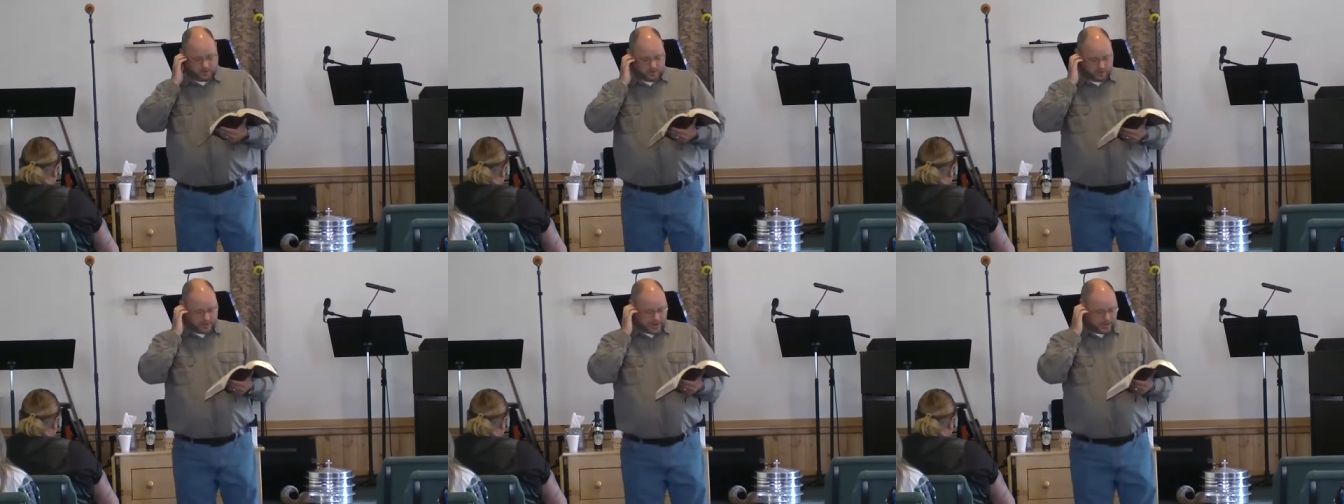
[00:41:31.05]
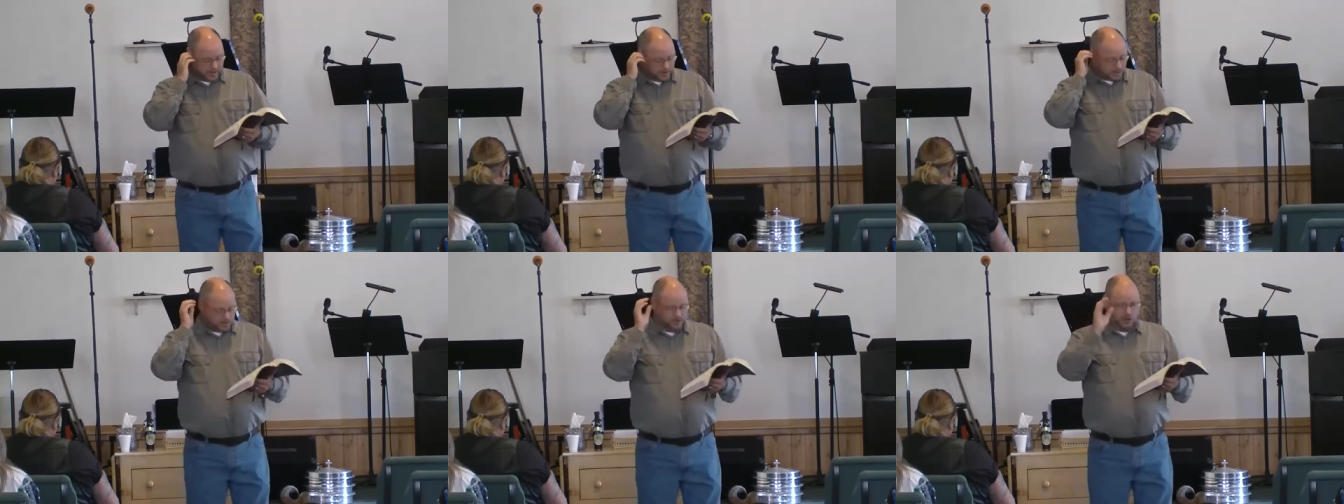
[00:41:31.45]

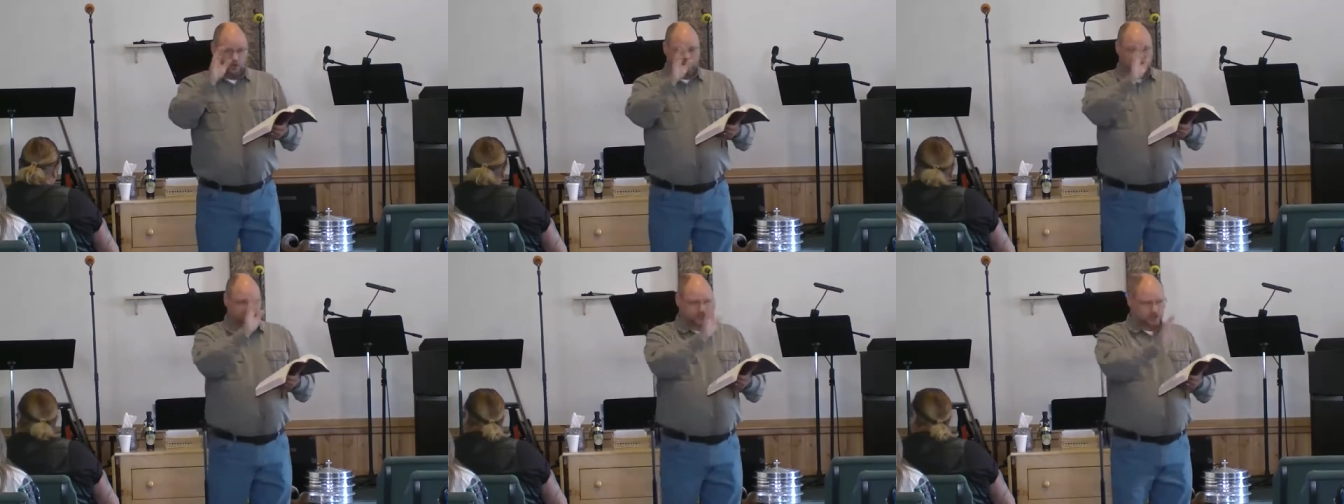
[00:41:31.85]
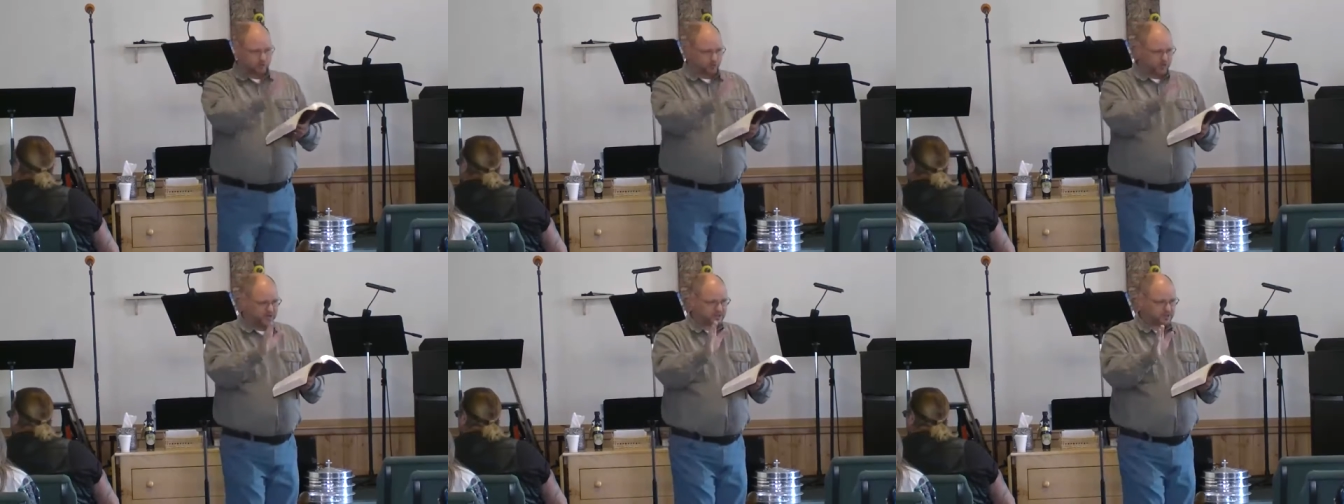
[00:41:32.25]
Okay? So it's
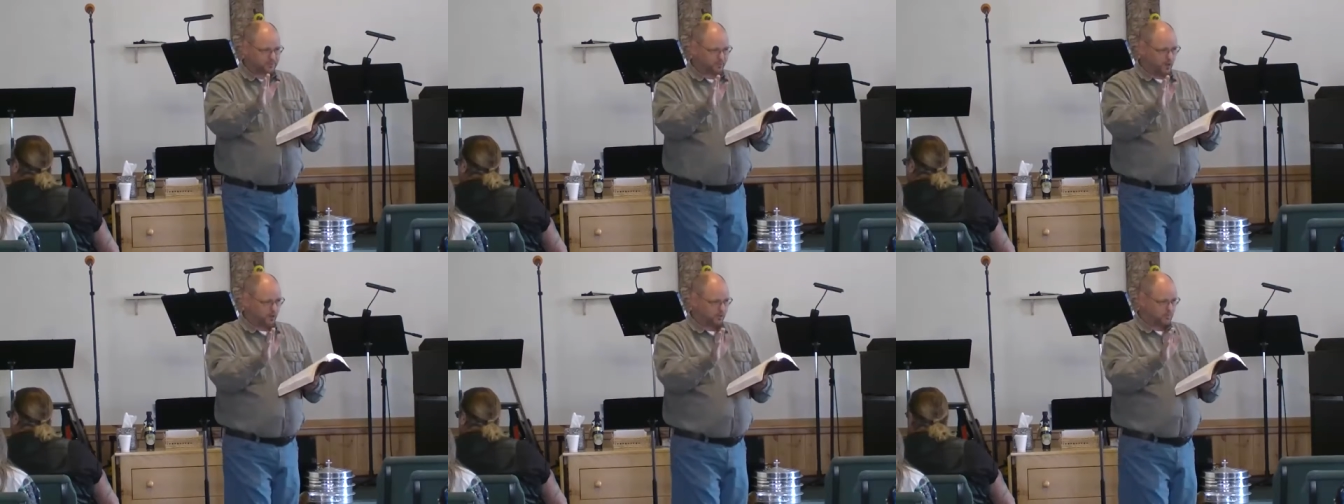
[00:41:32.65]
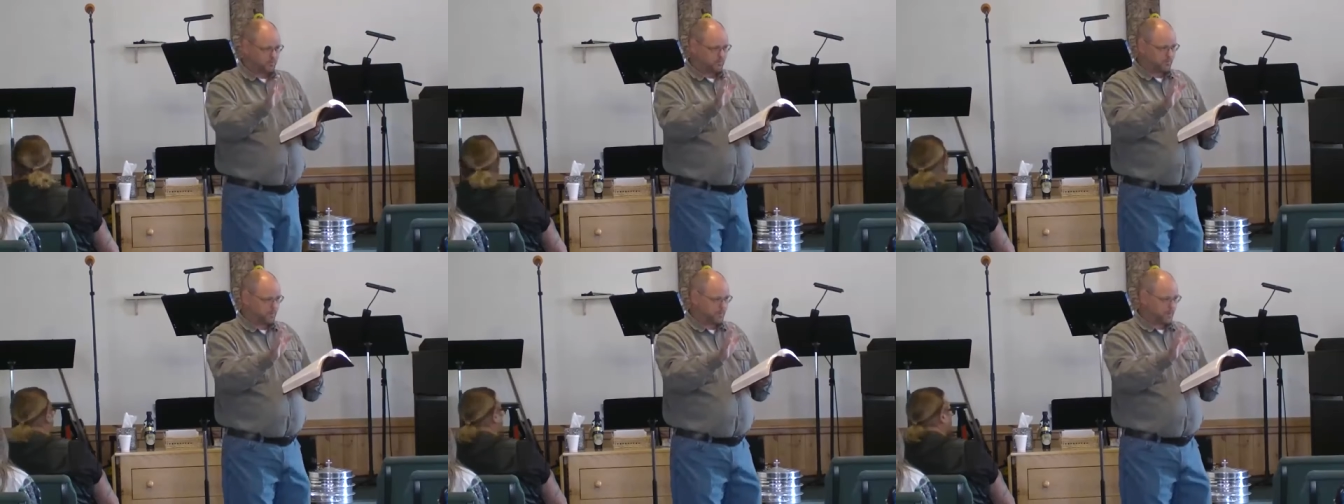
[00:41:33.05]
the
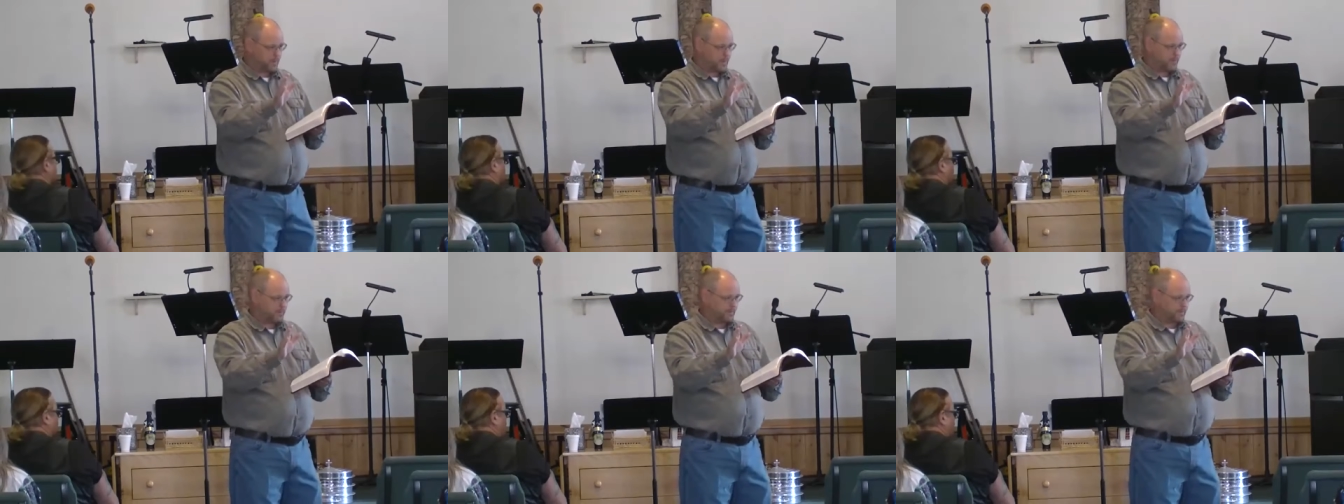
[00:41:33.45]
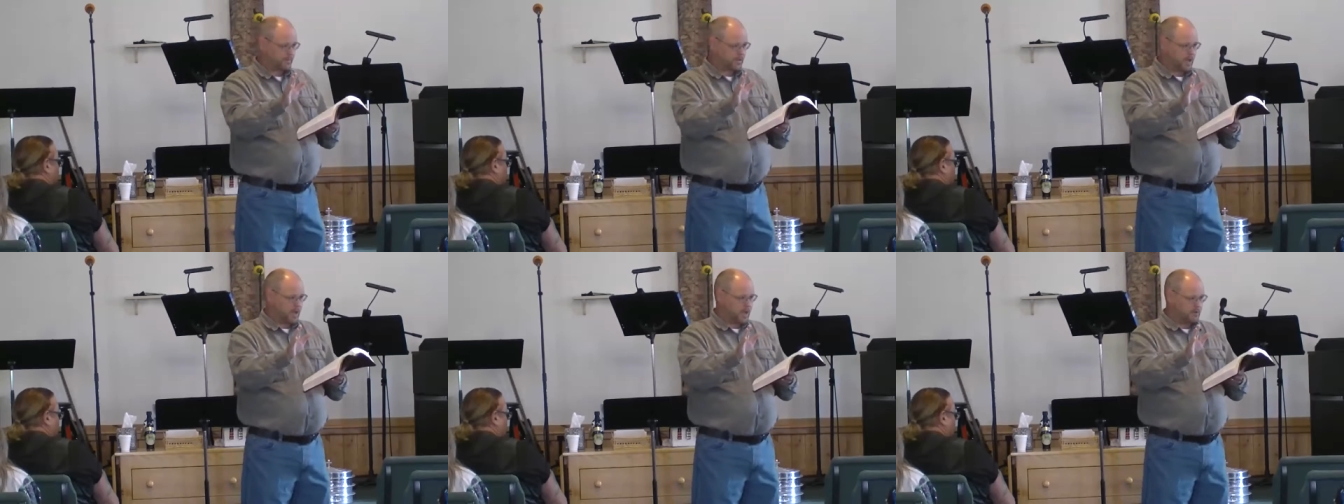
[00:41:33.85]
principle.
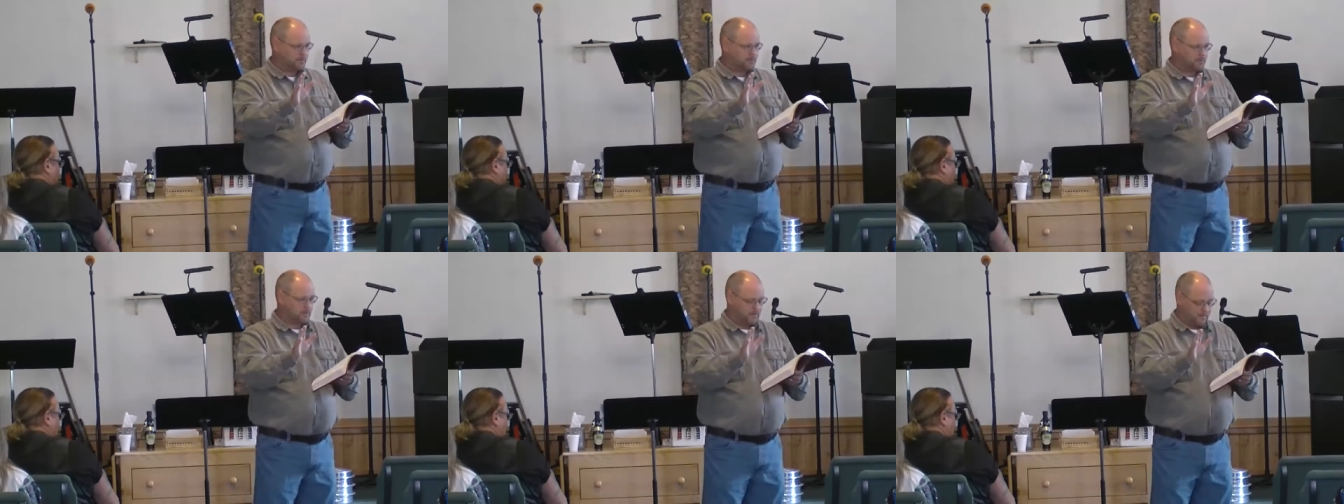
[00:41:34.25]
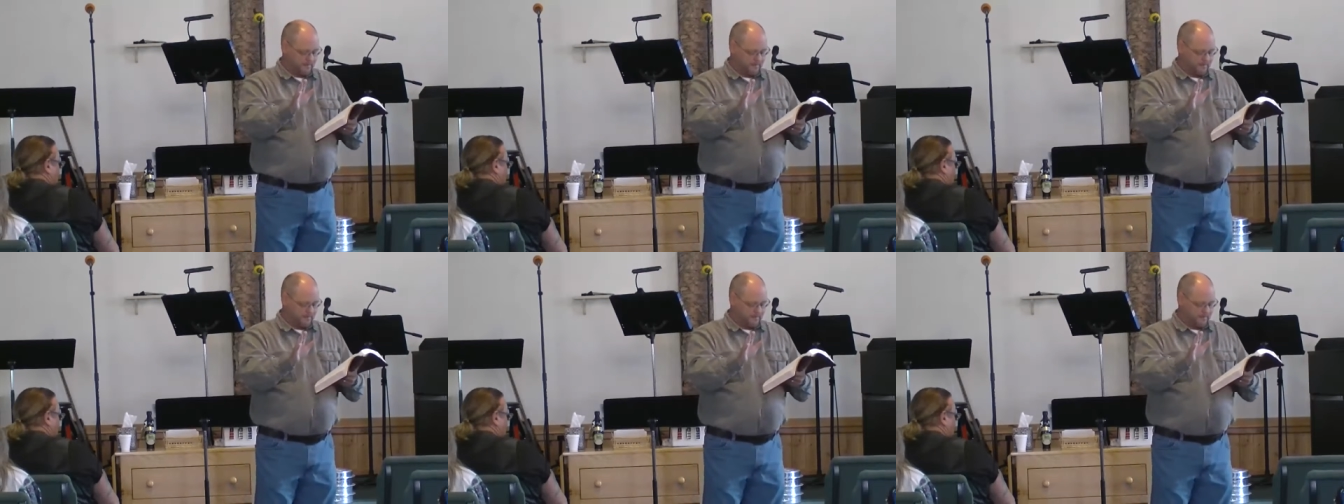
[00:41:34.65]
Okay?